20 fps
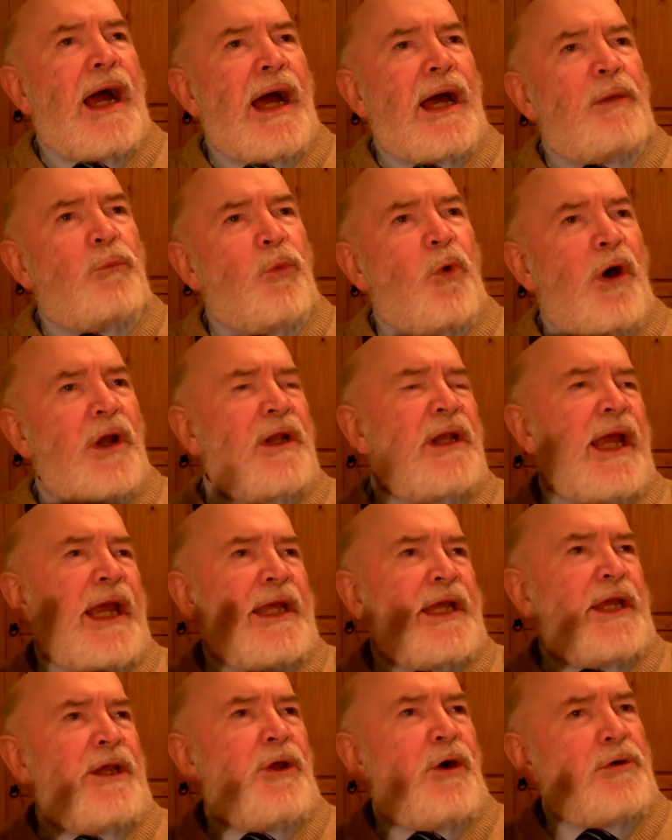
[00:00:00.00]
And one
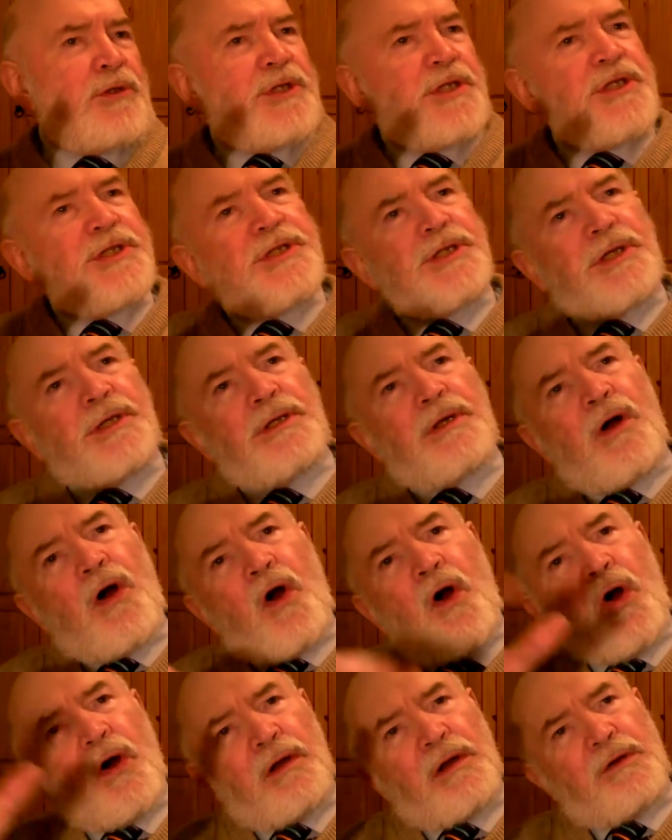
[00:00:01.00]
lady noticed that
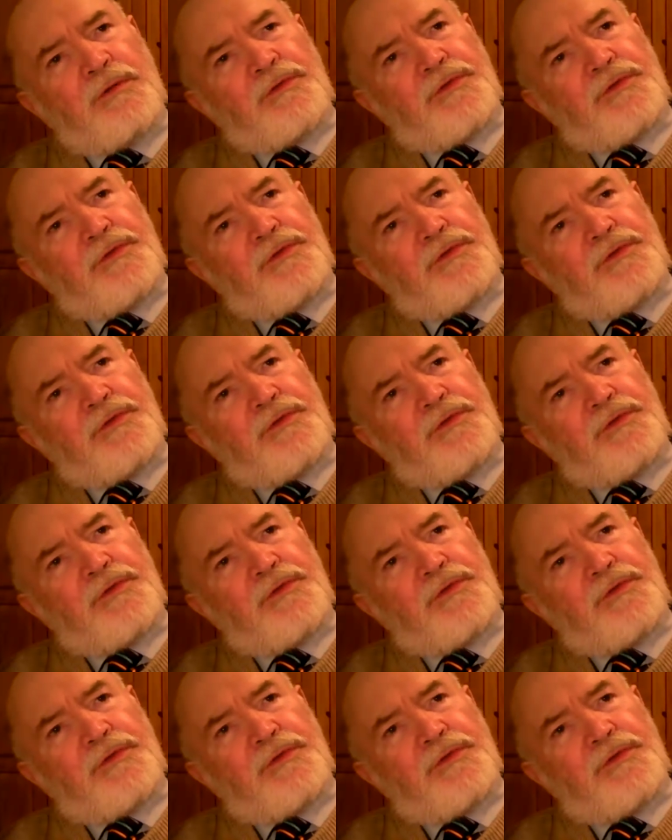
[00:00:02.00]
all